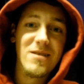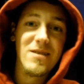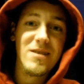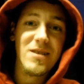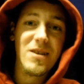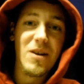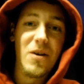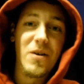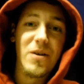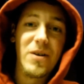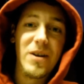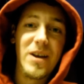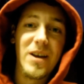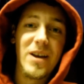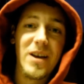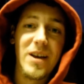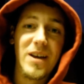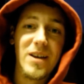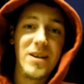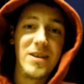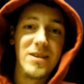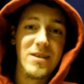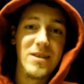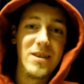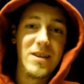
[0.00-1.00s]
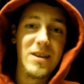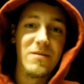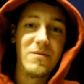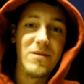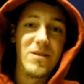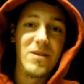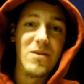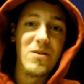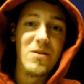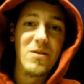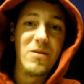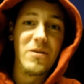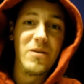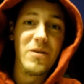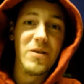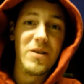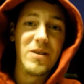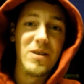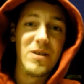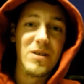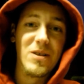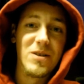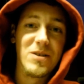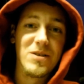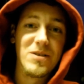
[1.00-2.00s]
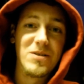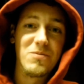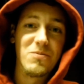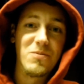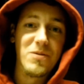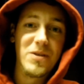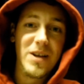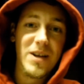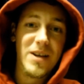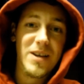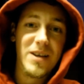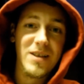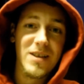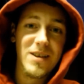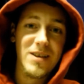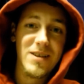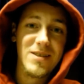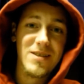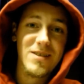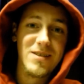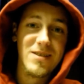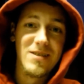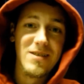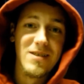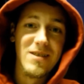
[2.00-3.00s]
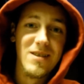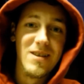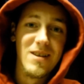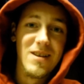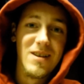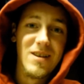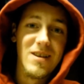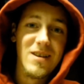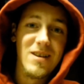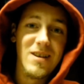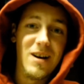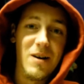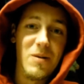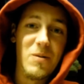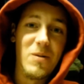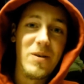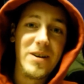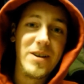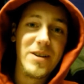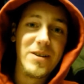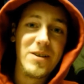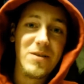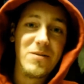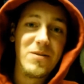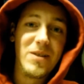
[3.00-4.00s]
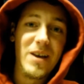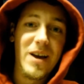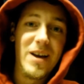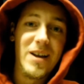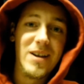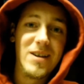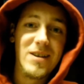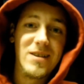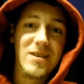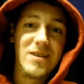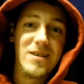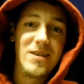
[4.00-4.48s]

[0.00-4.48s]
You know, it, even though it looks ridiculous, I want to do that.